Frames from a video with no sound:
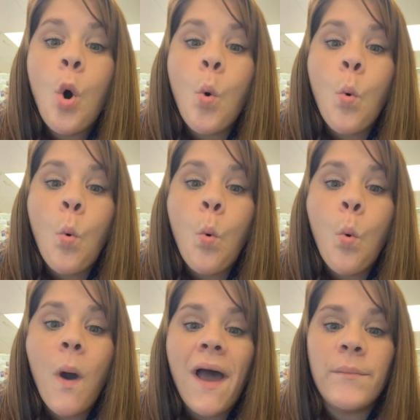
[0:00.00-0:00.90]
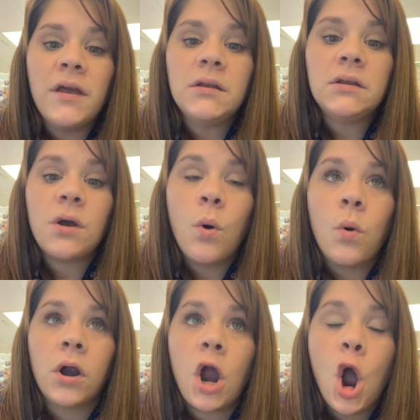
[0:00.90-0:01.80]
wabbit
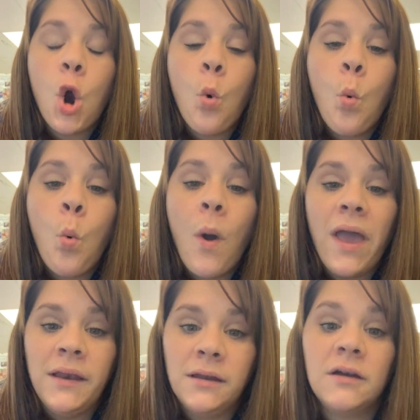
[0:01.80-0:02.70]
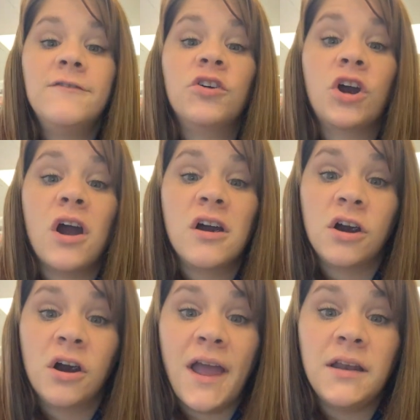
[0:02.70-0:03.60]
or wed for
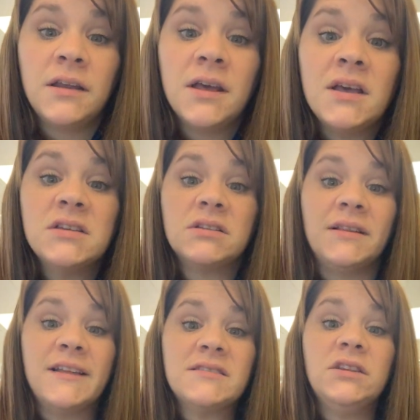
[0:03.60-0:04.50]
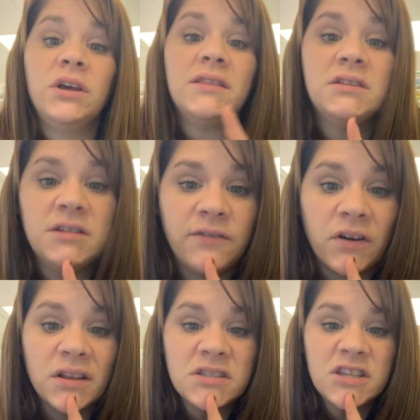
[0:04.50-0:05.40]
red. So let's look at the
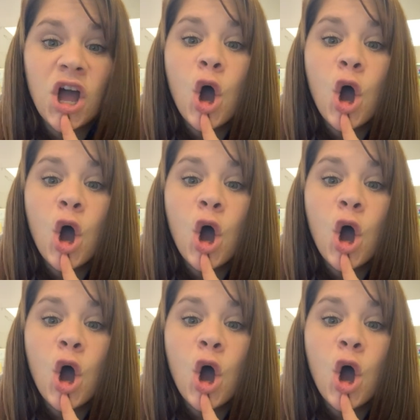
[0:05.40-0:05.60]
difference.